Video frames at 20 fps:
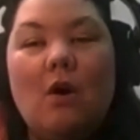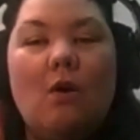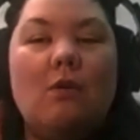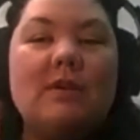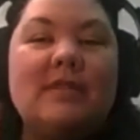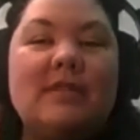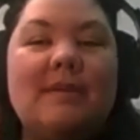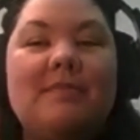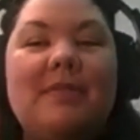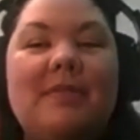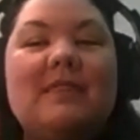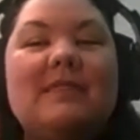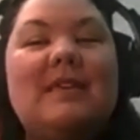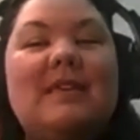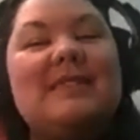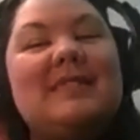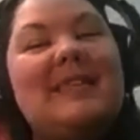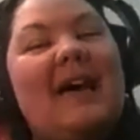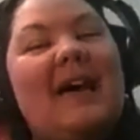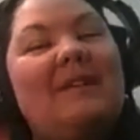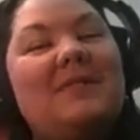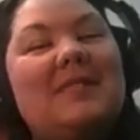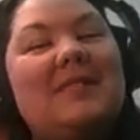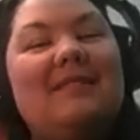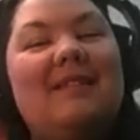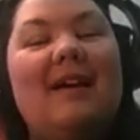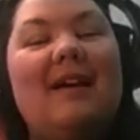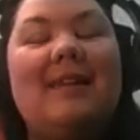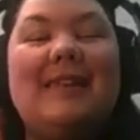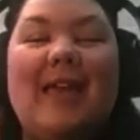or something that sounds a
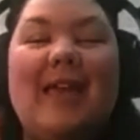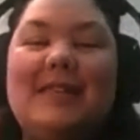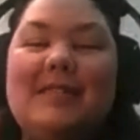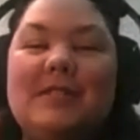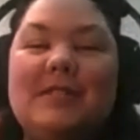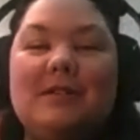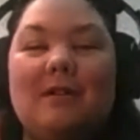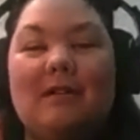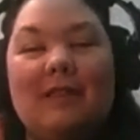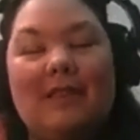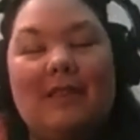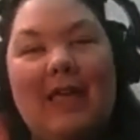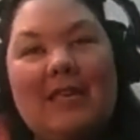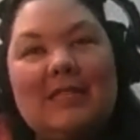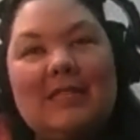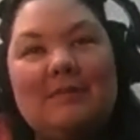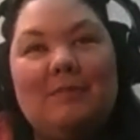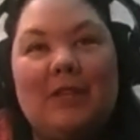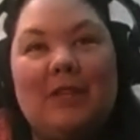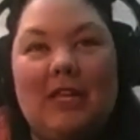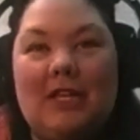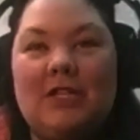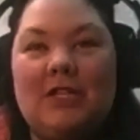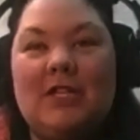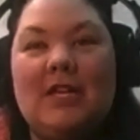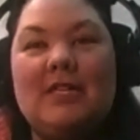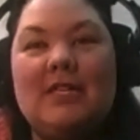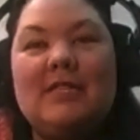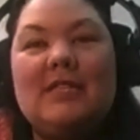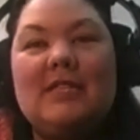lot nicer and less
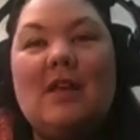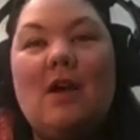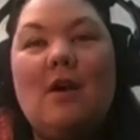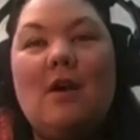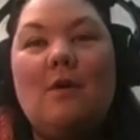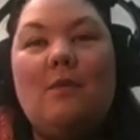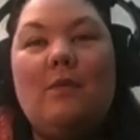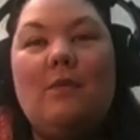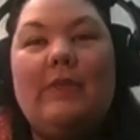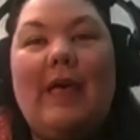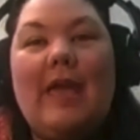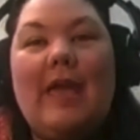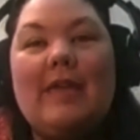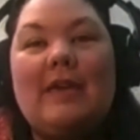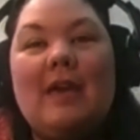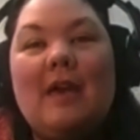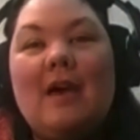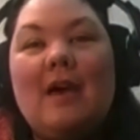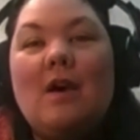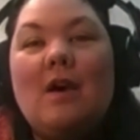malicious, like